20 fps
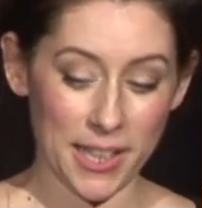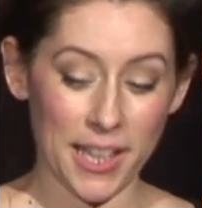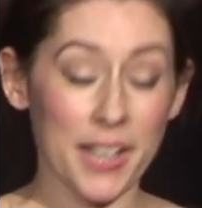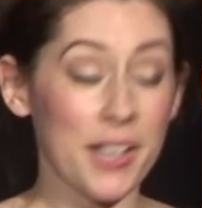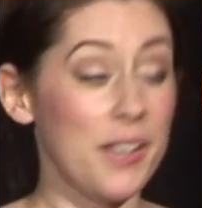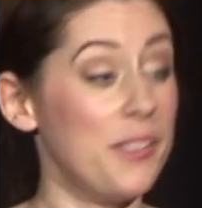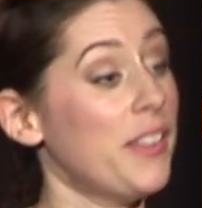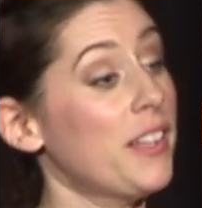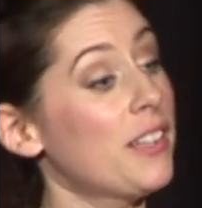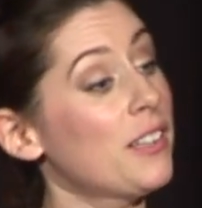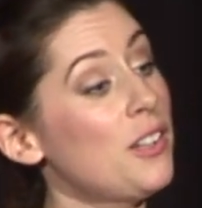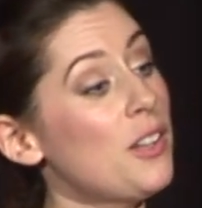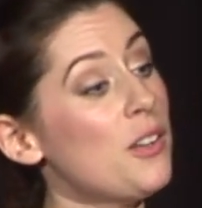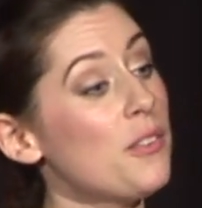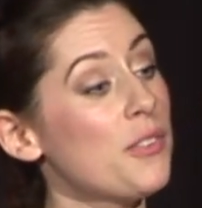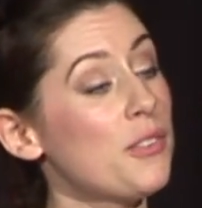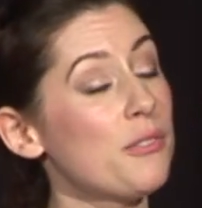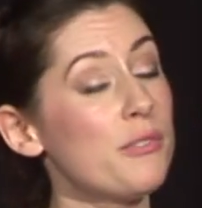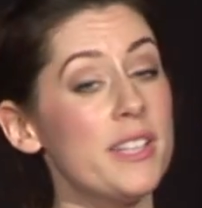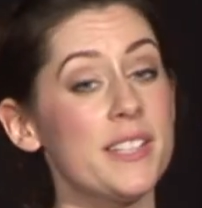And I think a
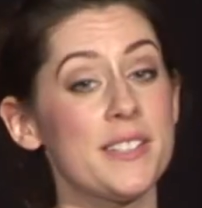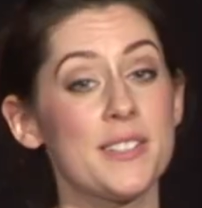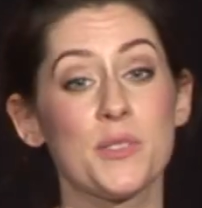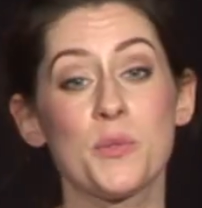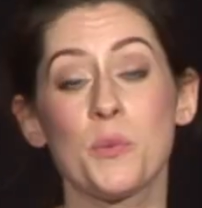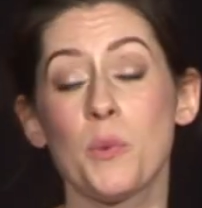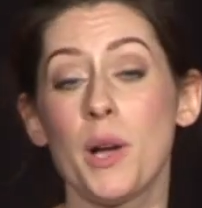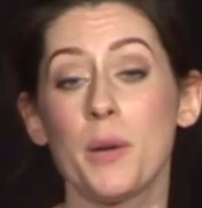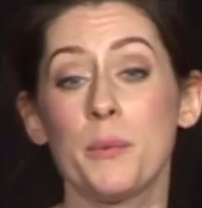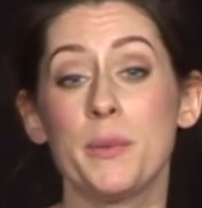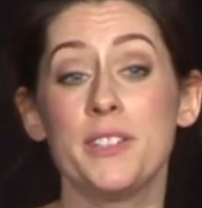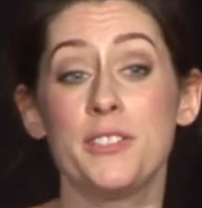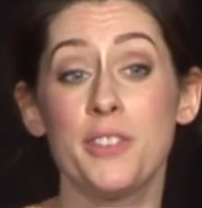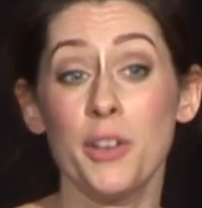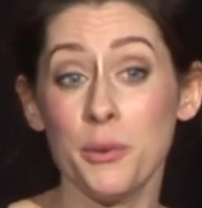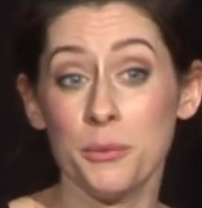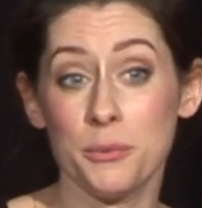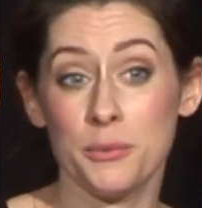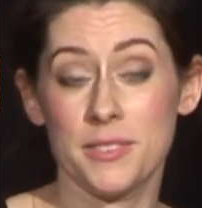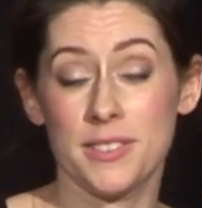lot of the reasons why we
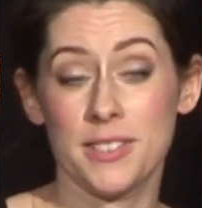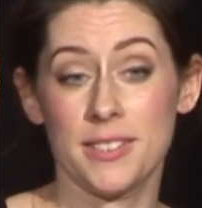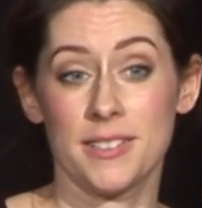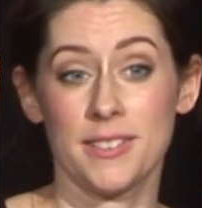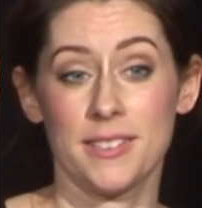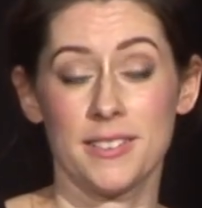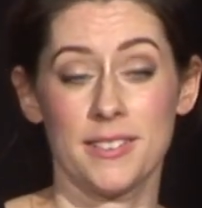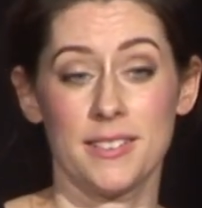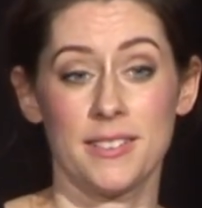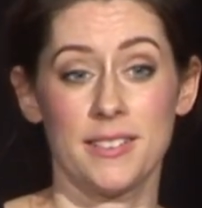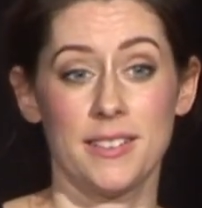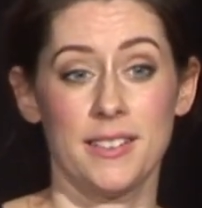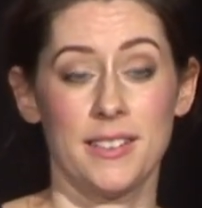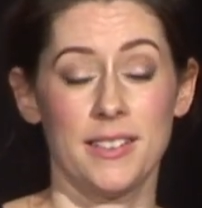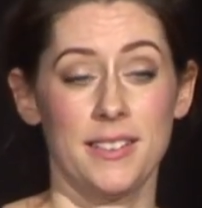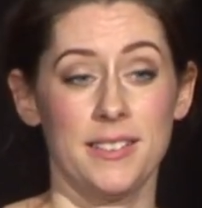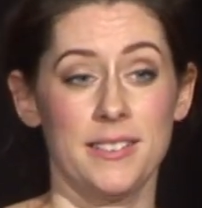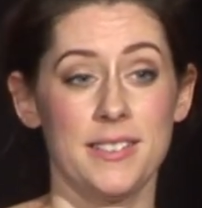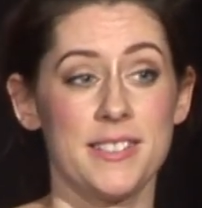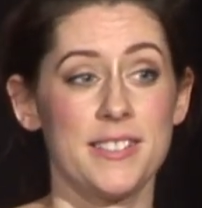don't
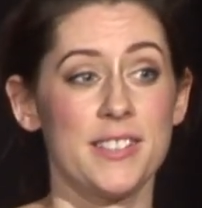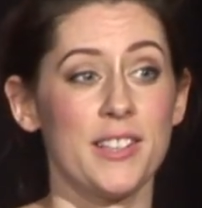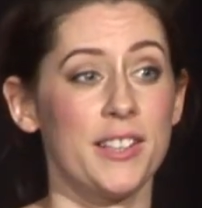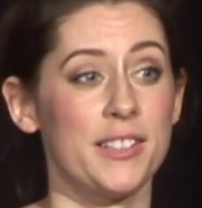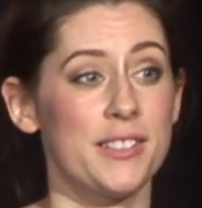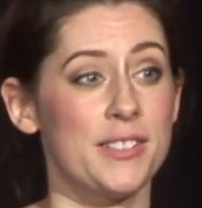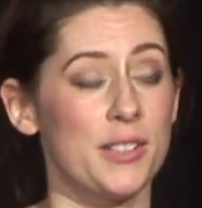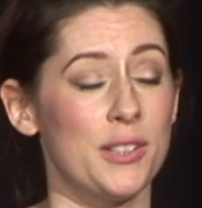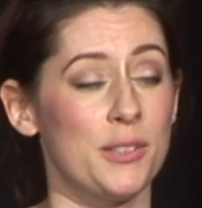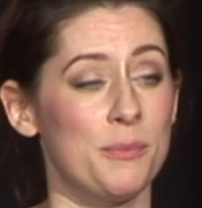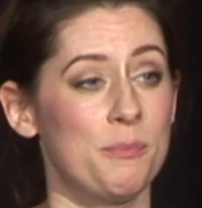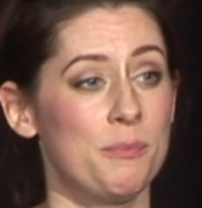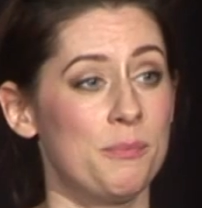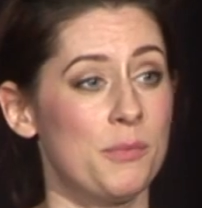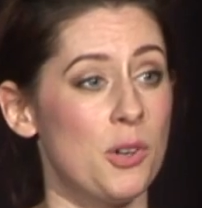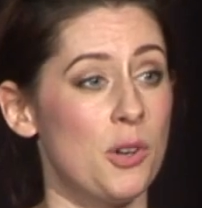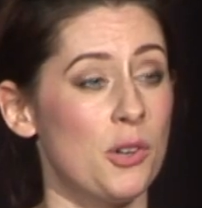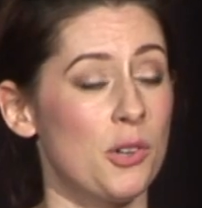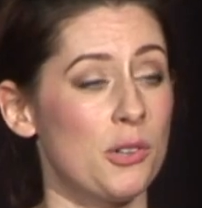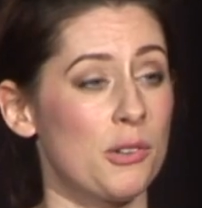decide to
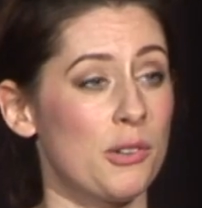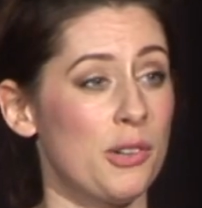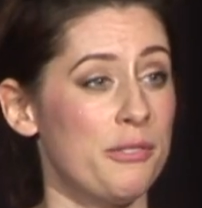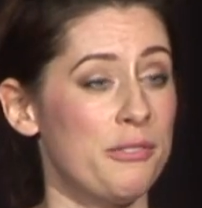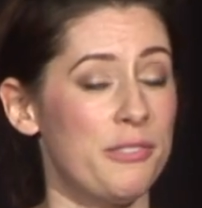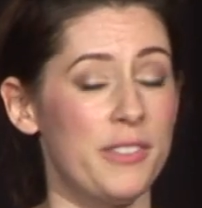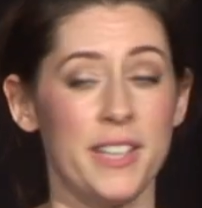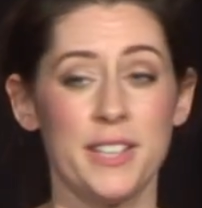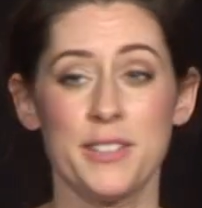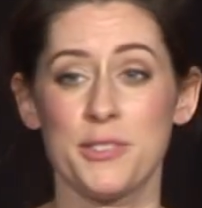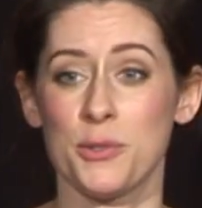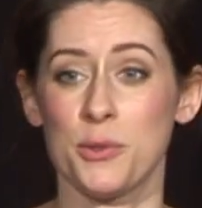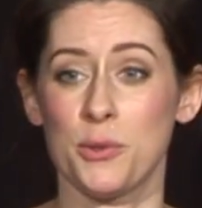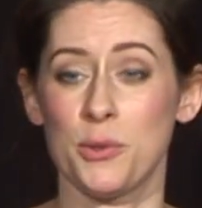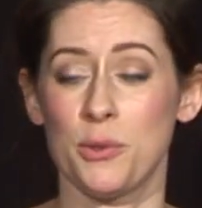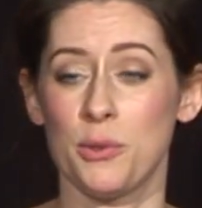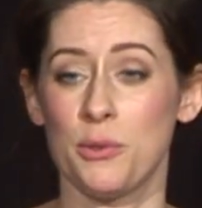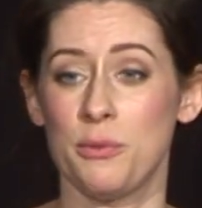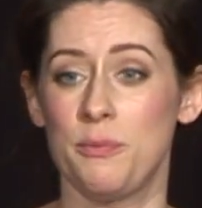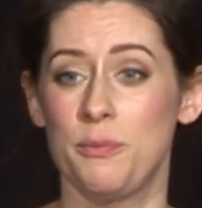conquer our fears
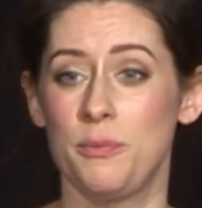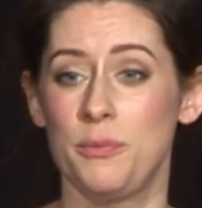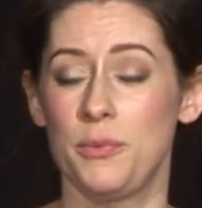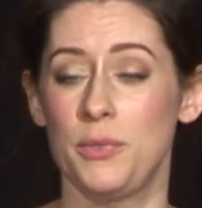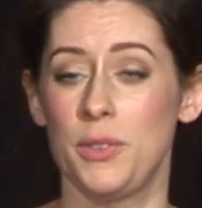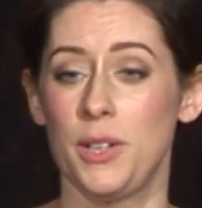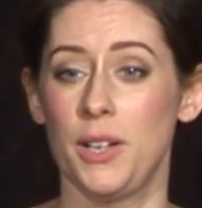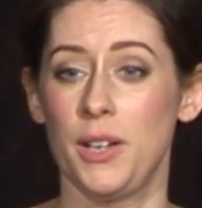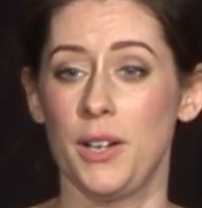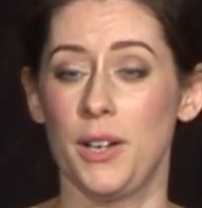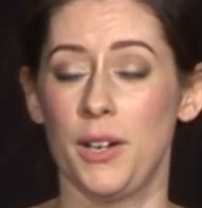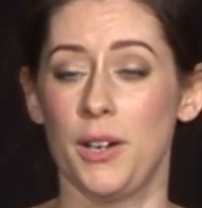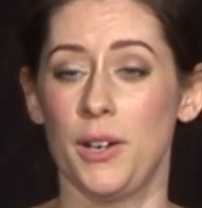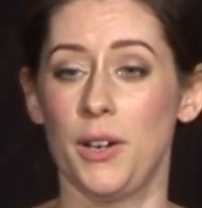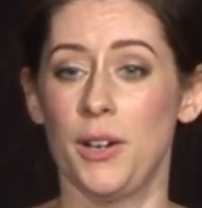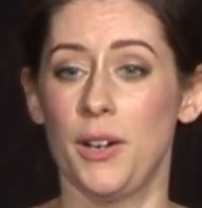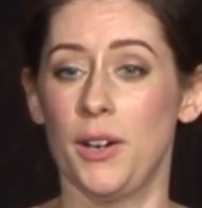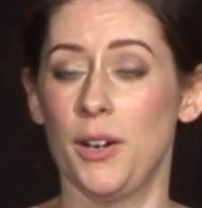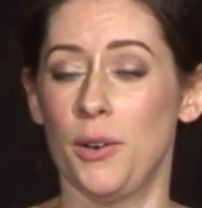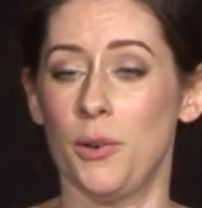or
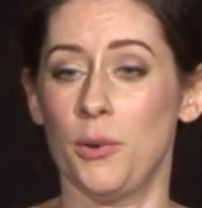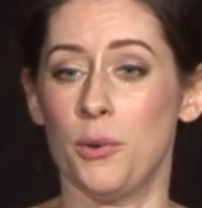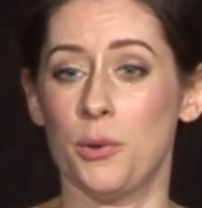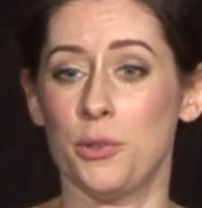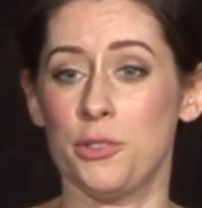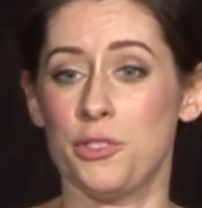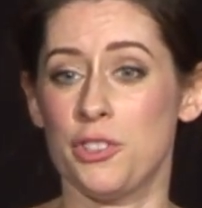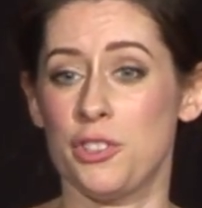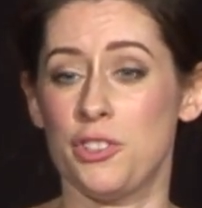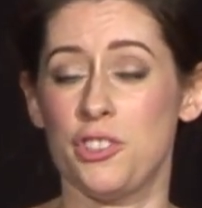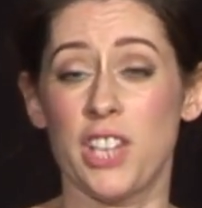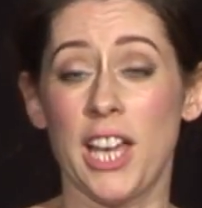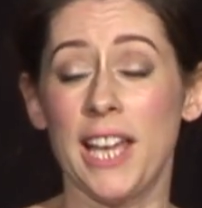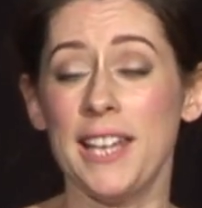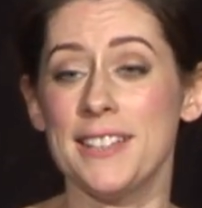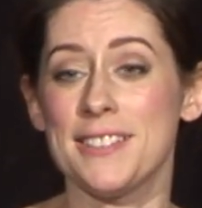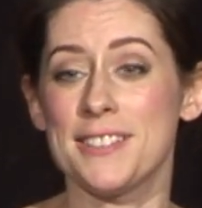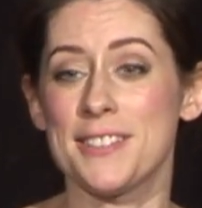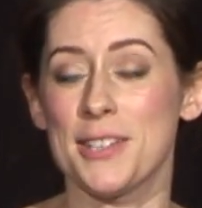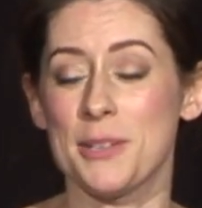just
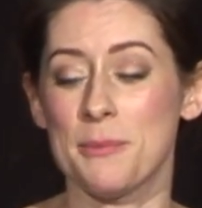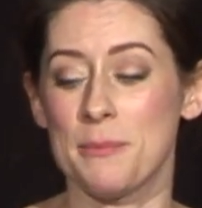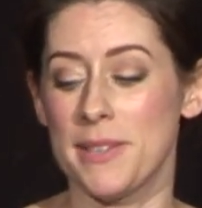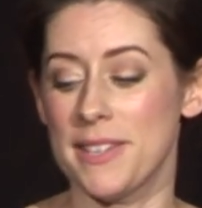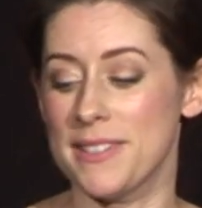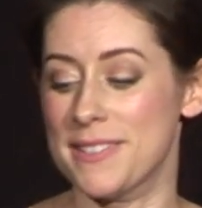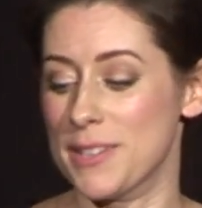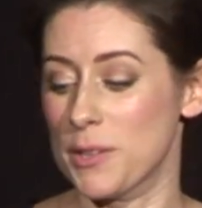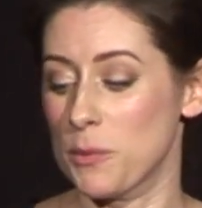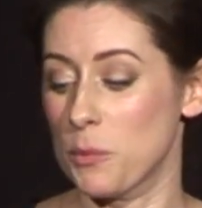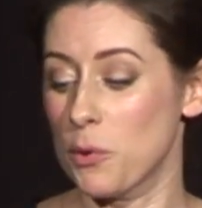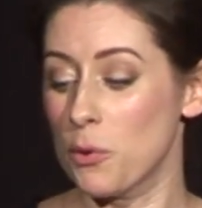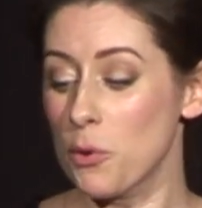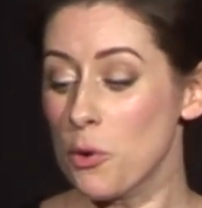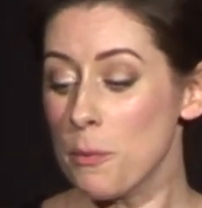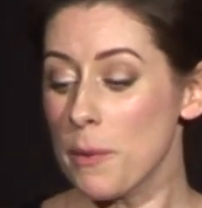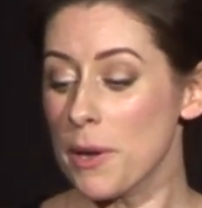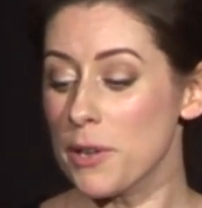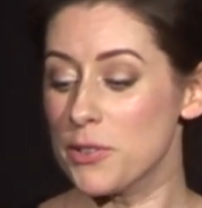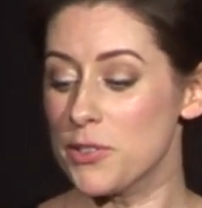challenge them is that we're
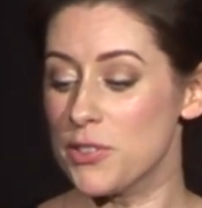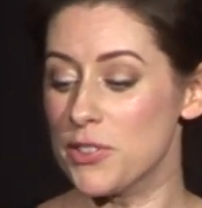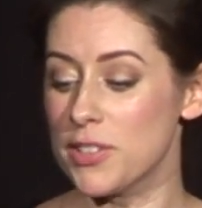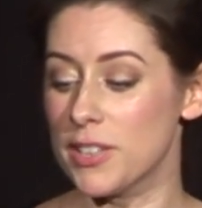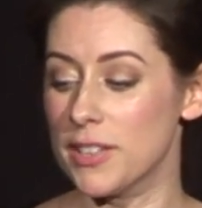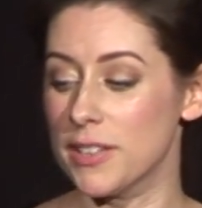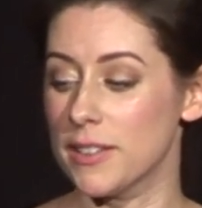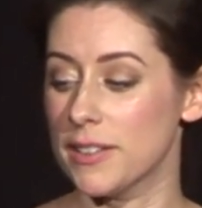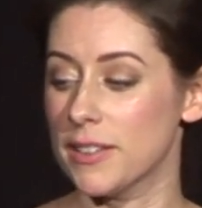almost